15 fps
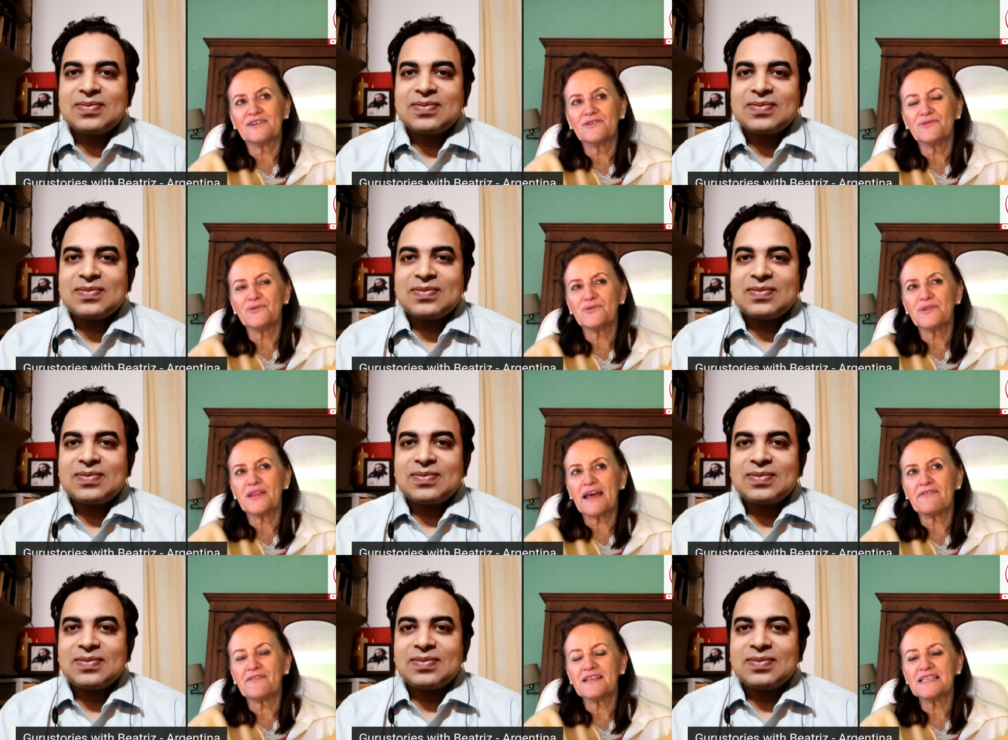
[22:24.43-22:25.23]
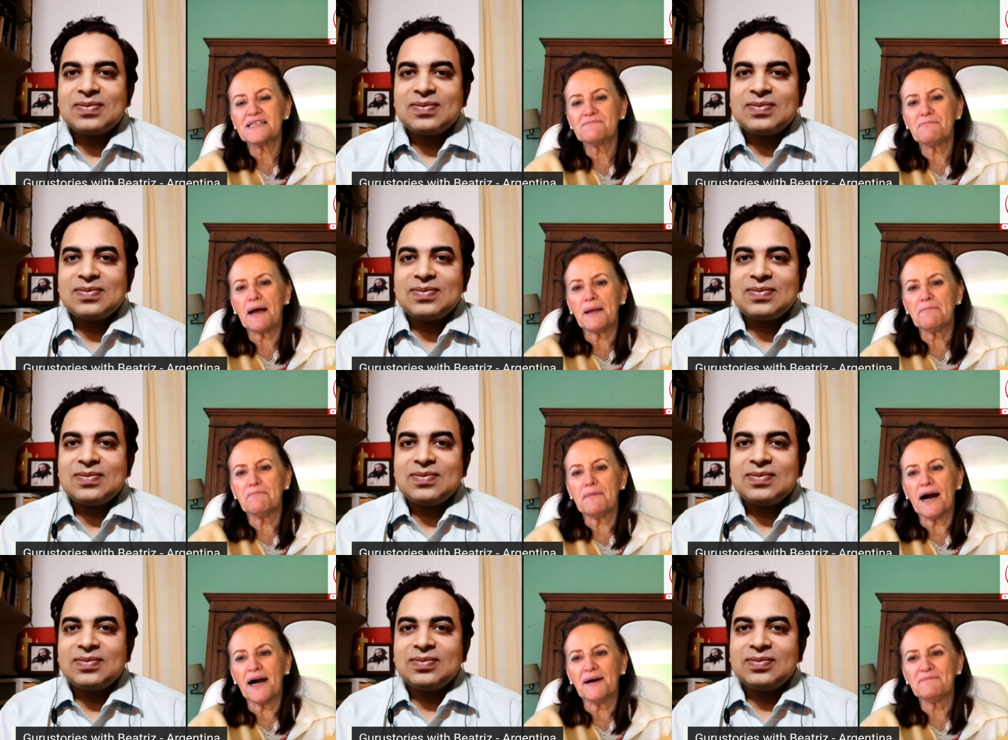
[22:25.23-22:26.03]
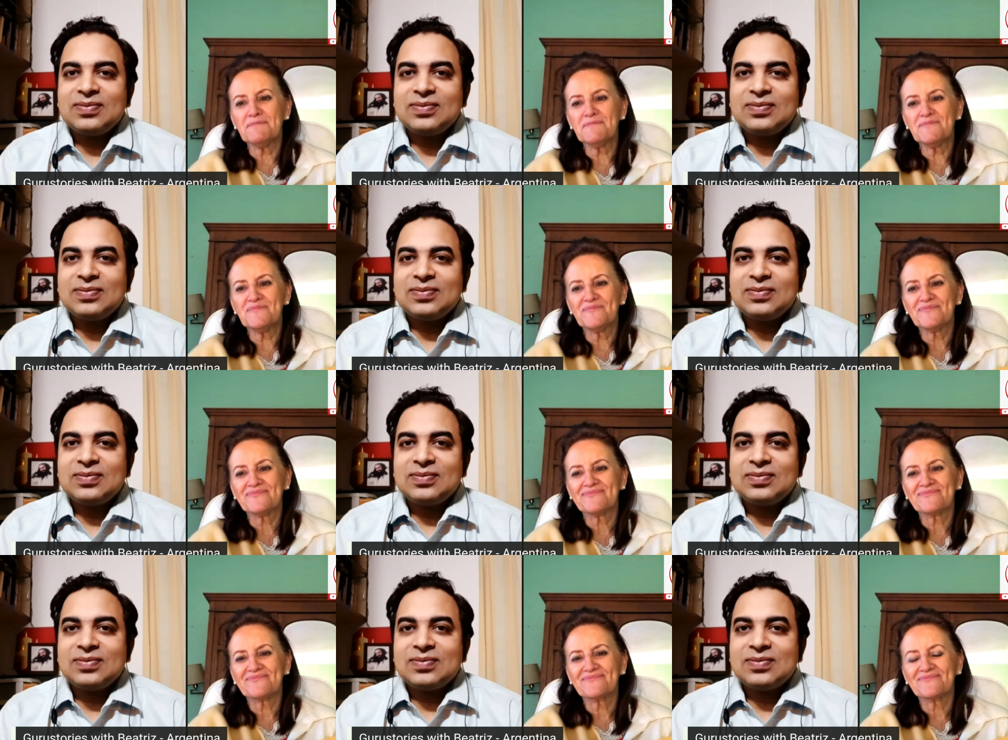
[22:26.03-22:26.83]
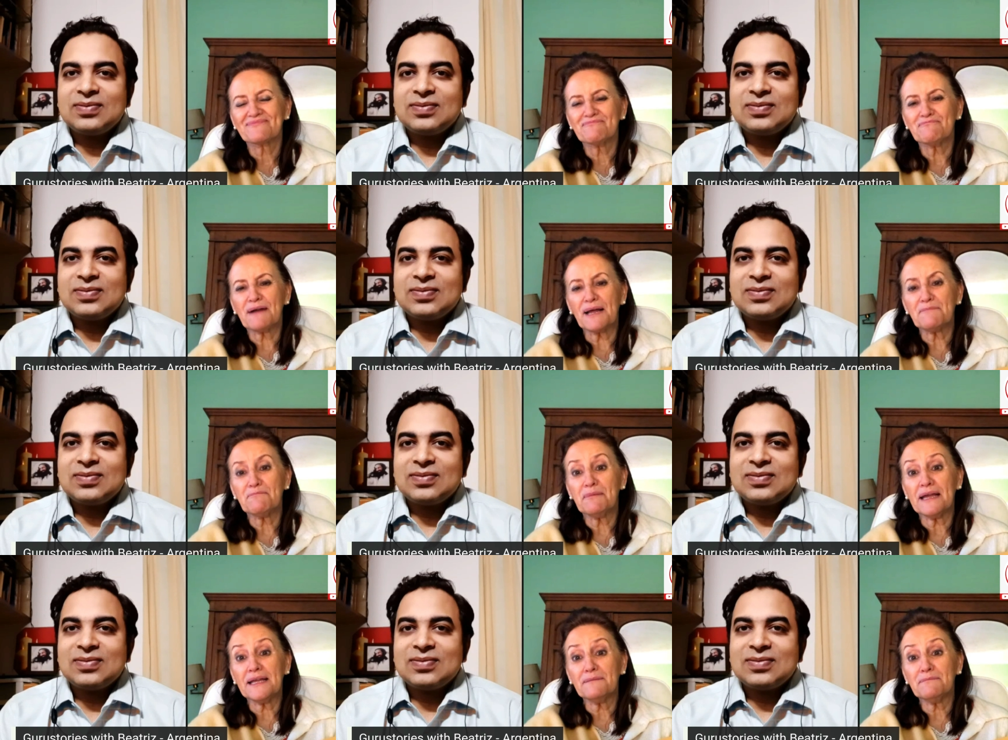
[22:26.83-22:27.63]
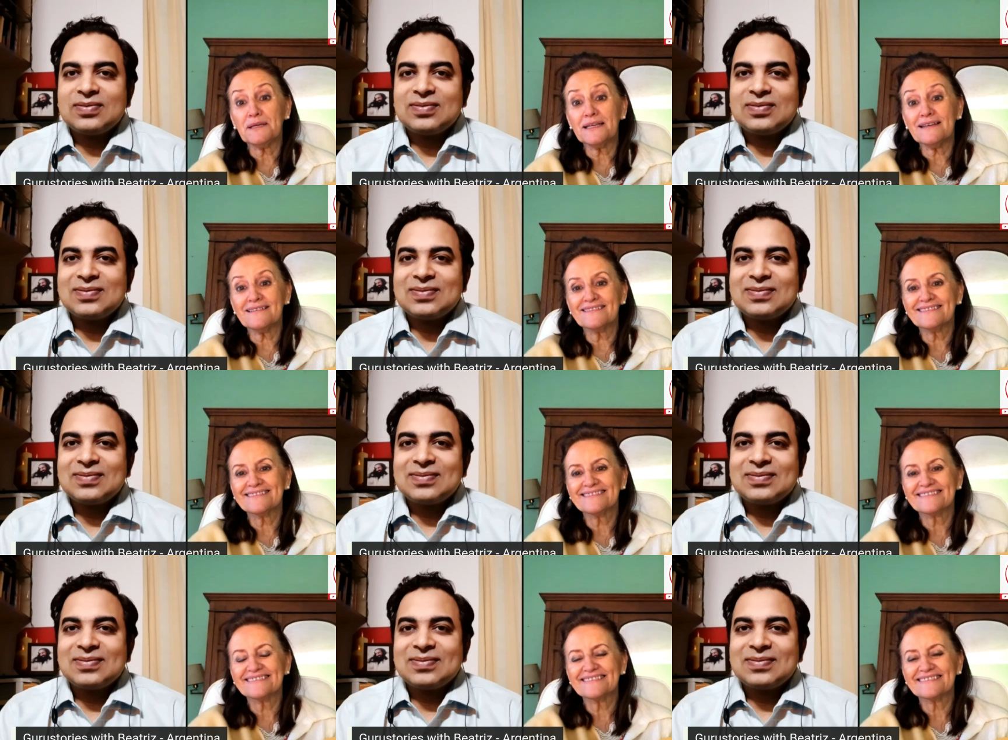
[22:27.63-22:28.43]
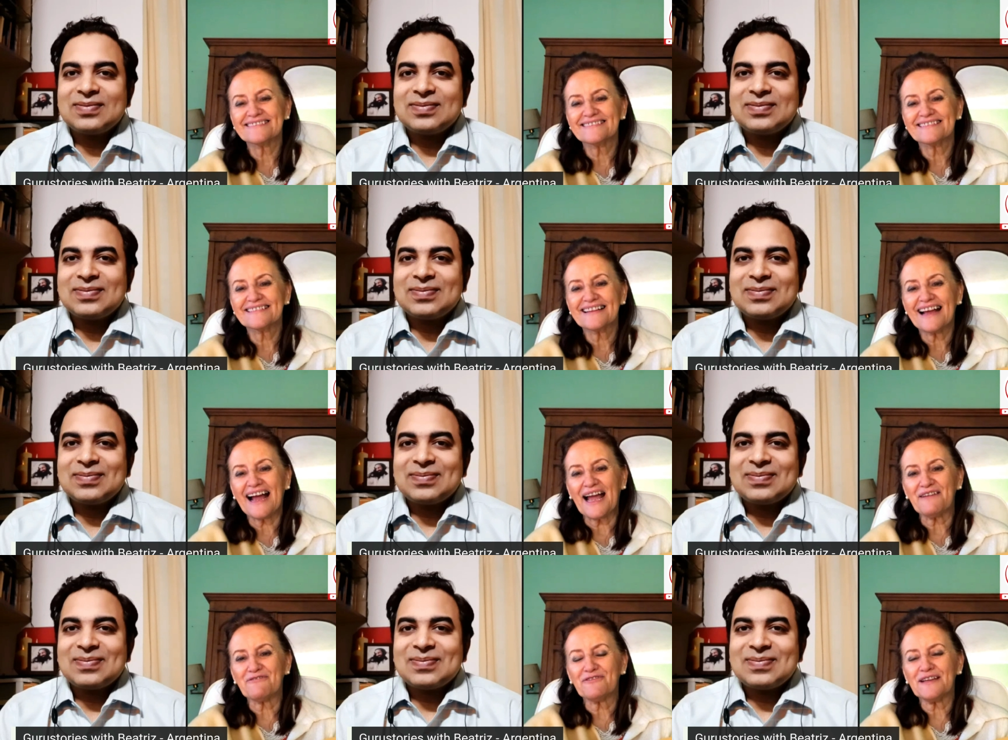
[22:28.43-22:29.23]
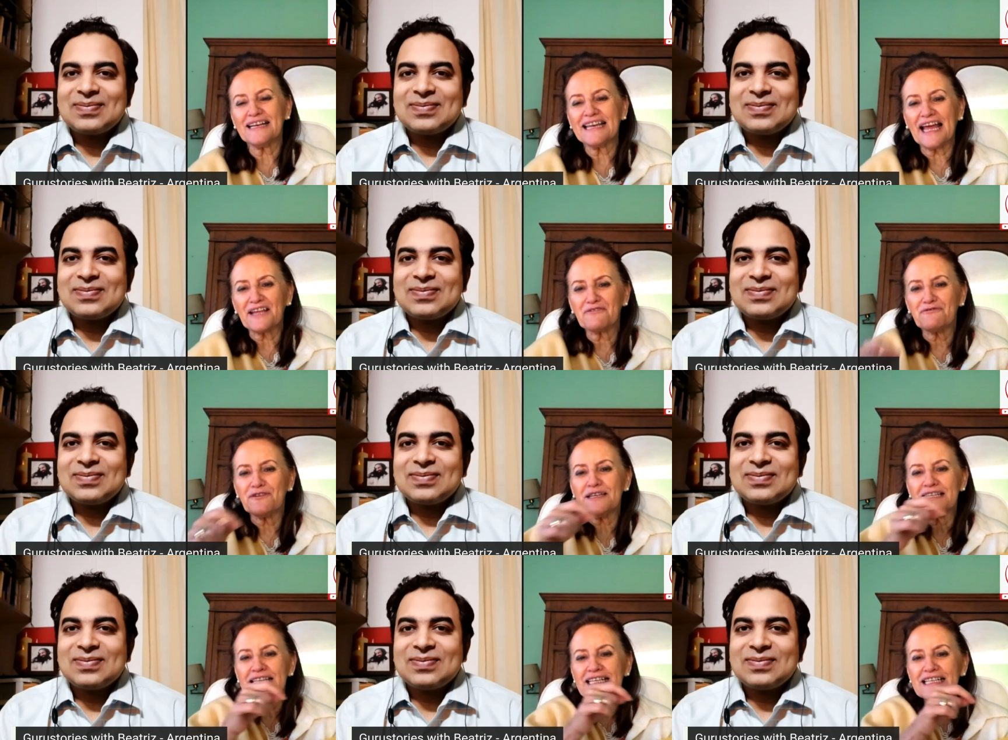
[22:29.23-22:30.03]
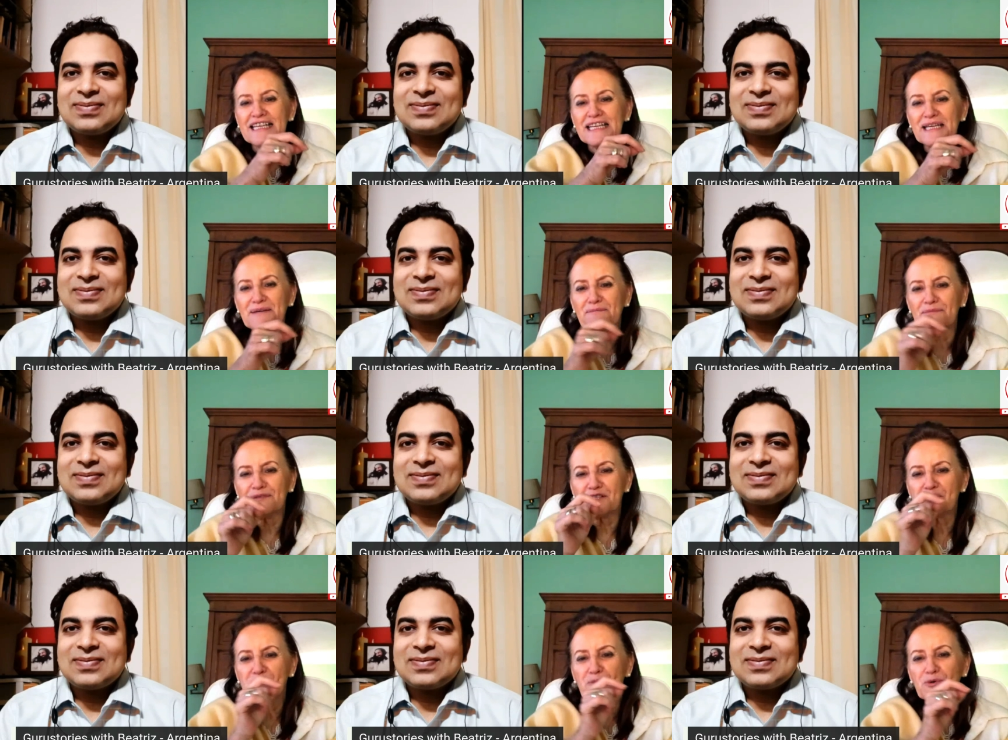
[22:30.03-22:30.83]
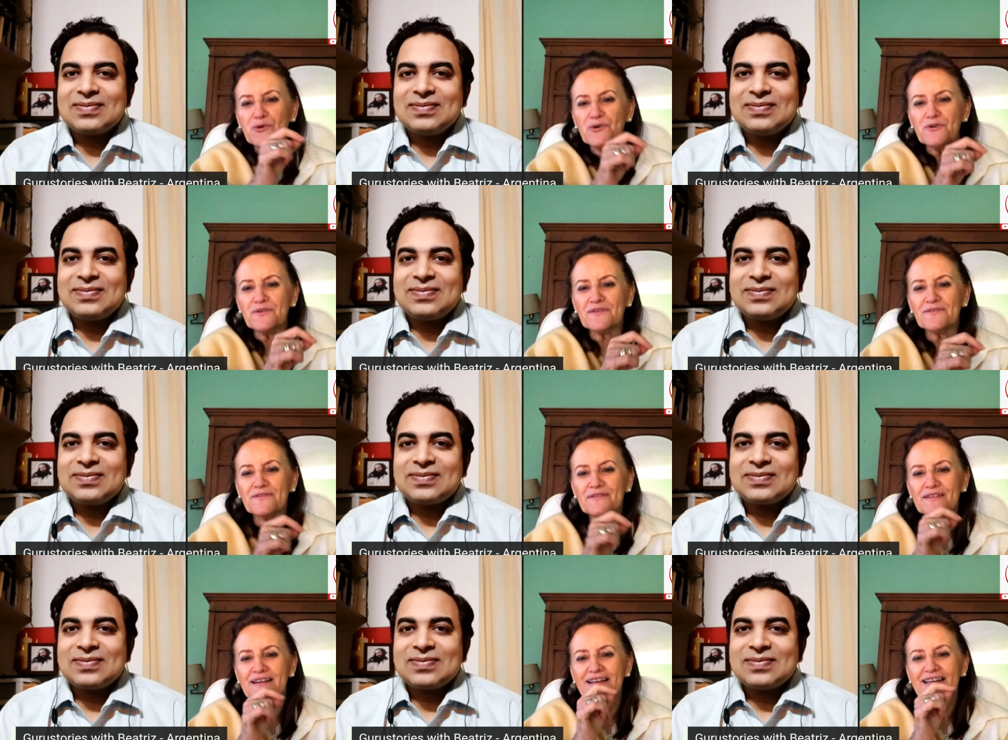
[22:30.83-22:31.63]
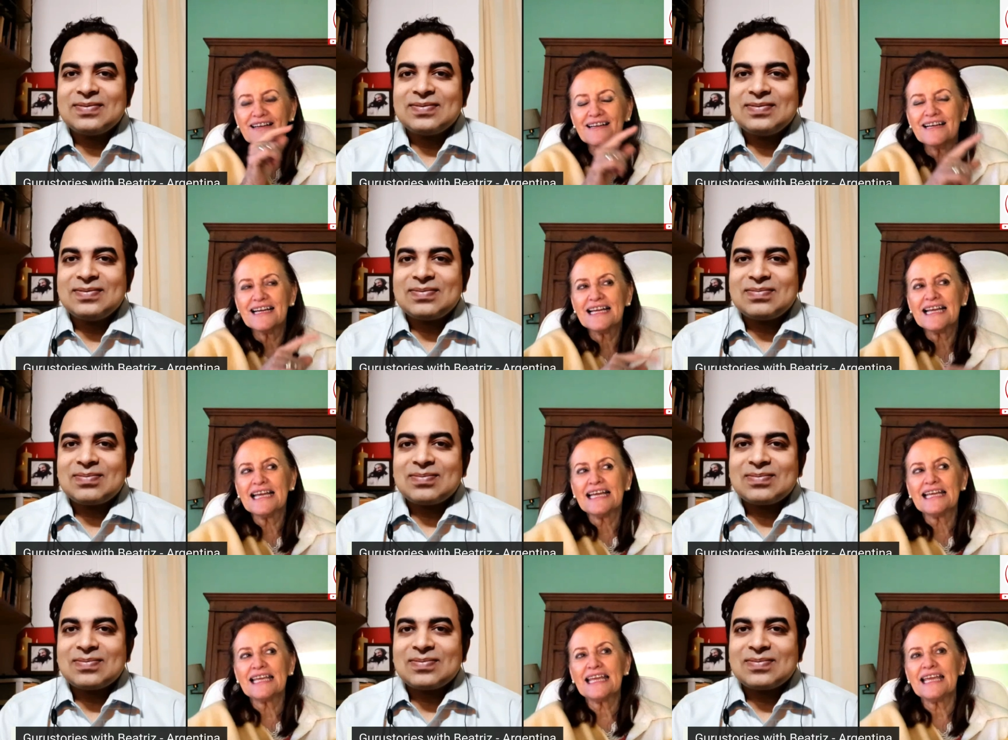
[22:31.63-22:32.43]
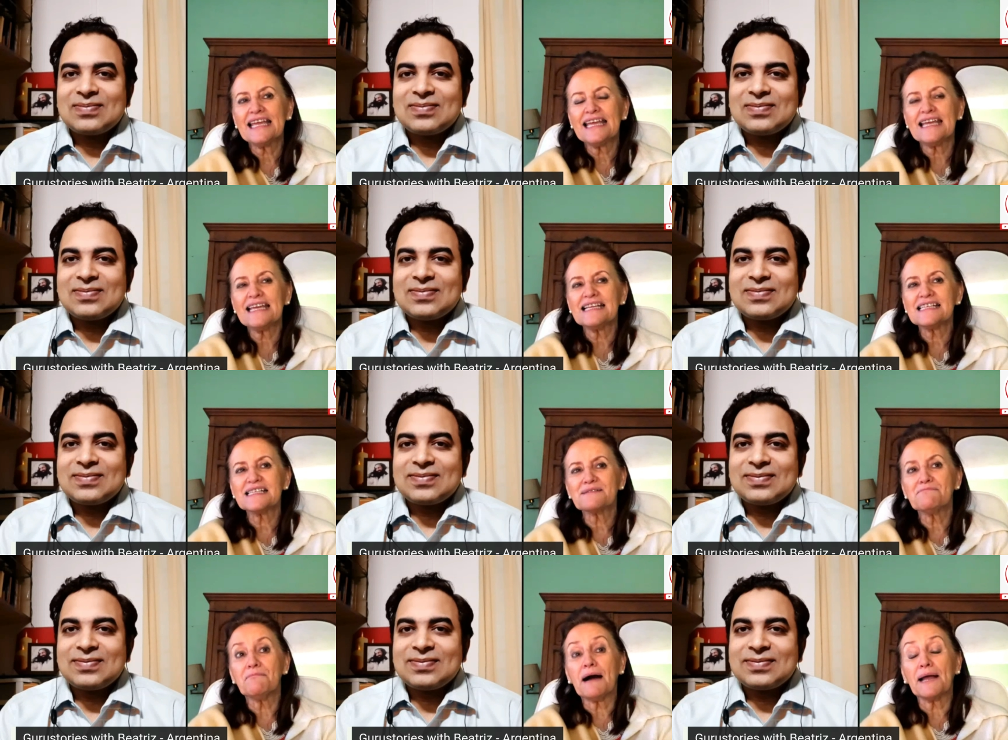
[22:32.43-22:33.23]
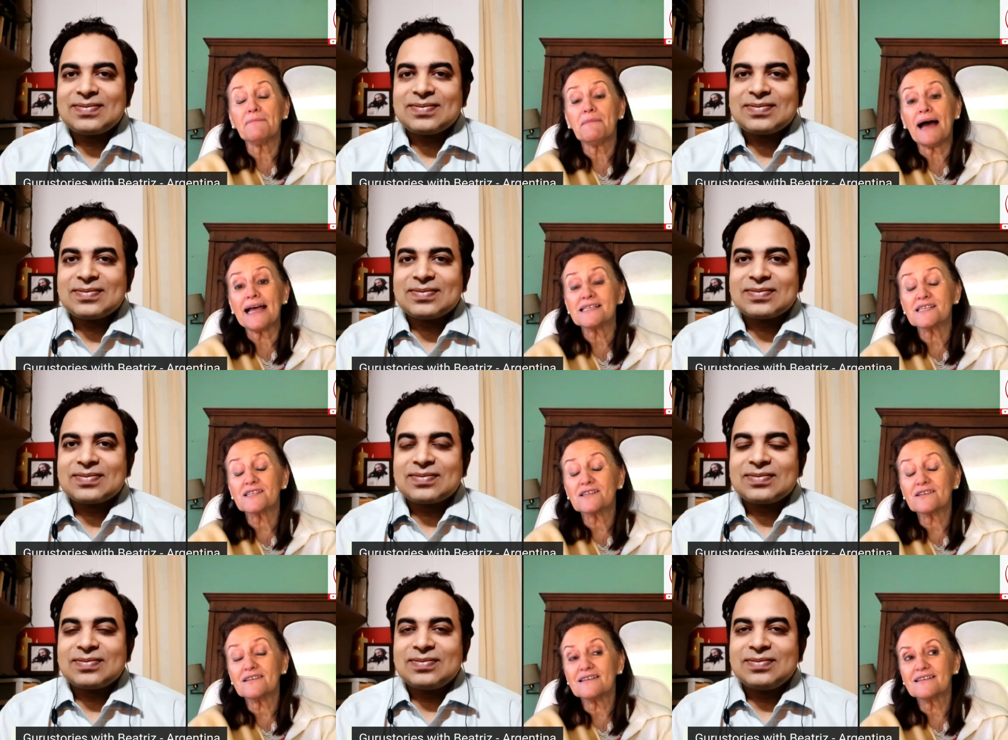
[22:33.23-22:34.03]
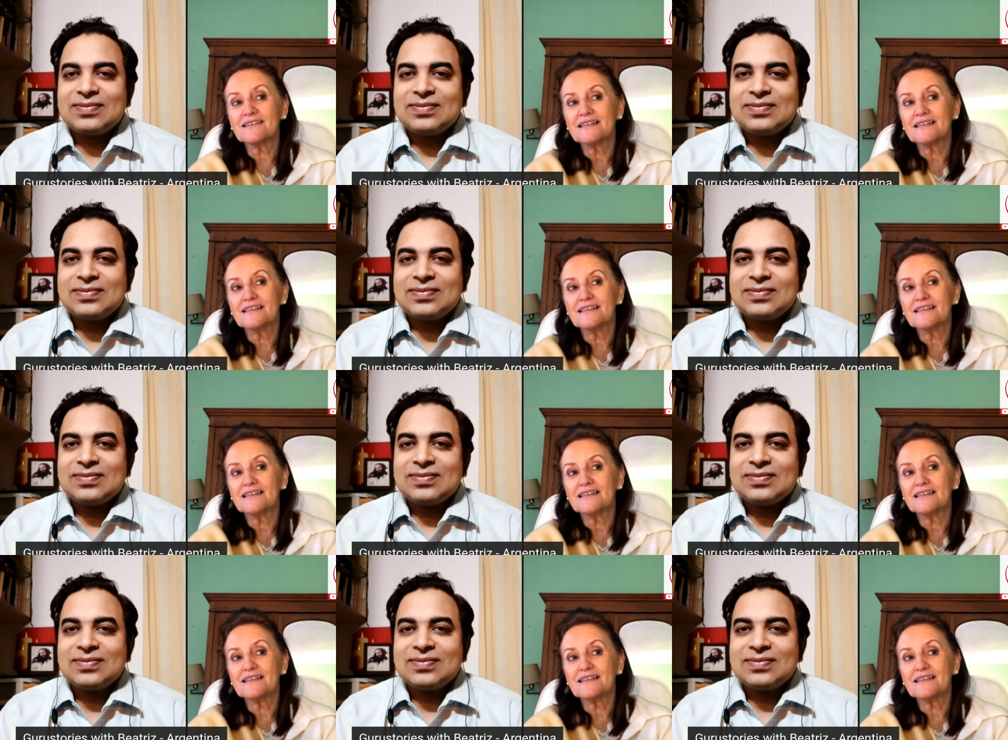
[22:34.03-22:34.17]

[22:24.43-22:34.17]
Speaker 1: Gurudev is my mom, my baby. I feel like feeding him spoon. He is my master.